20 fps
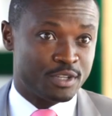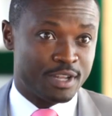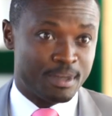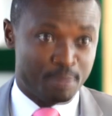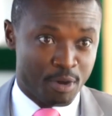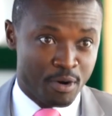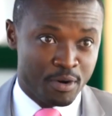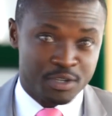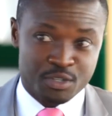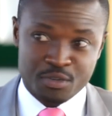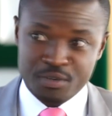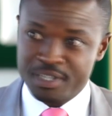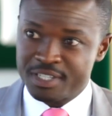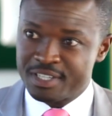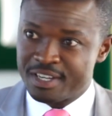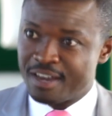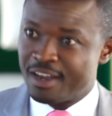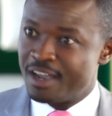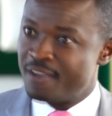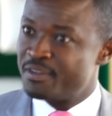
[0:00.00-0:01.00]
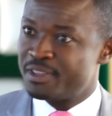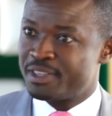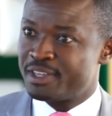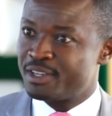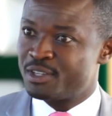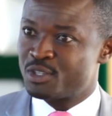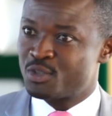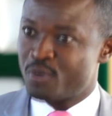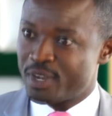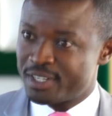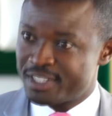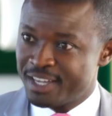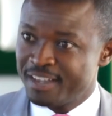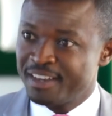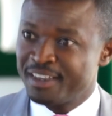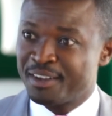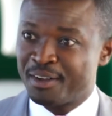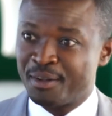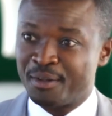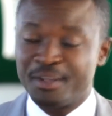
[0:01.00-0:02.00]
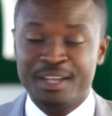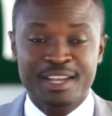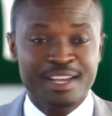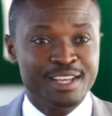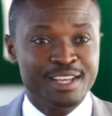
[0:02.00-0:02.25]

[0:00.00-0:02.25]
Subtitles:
into laboratories now, everything is quite technical.